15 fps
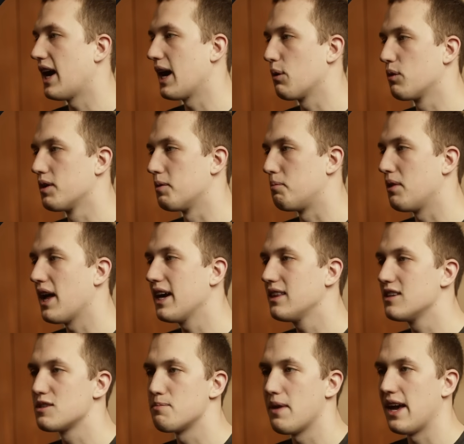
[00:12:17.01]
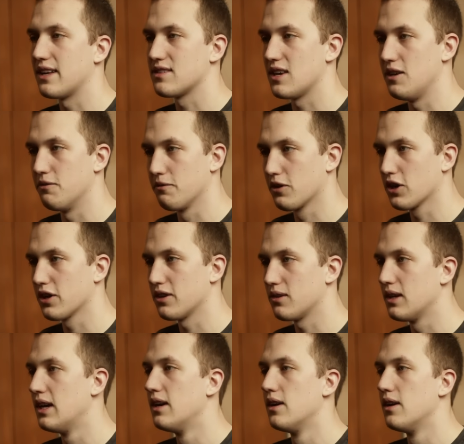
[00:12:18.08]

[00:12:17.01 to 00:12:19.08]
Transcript: I want to apply this mask inverted.